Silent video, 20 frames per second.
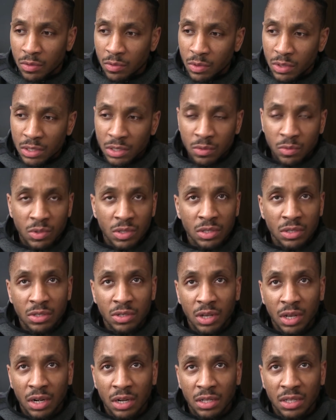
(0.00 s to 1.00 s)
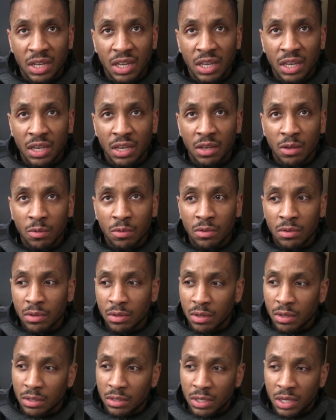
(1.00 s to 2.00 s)
We just try to take
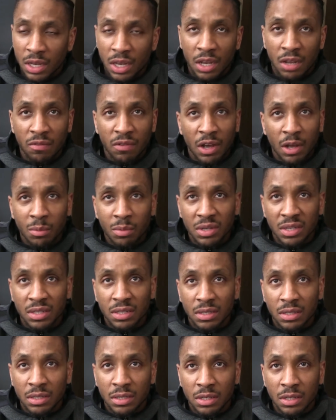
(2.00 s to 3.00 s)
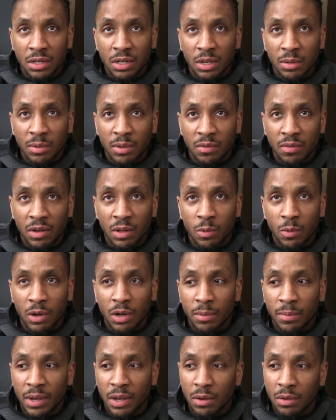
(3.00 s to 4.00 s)
care of our business, and really
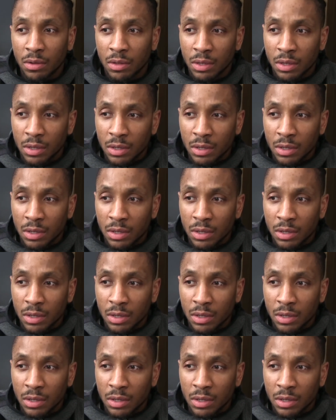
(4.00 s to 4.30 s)
worry about,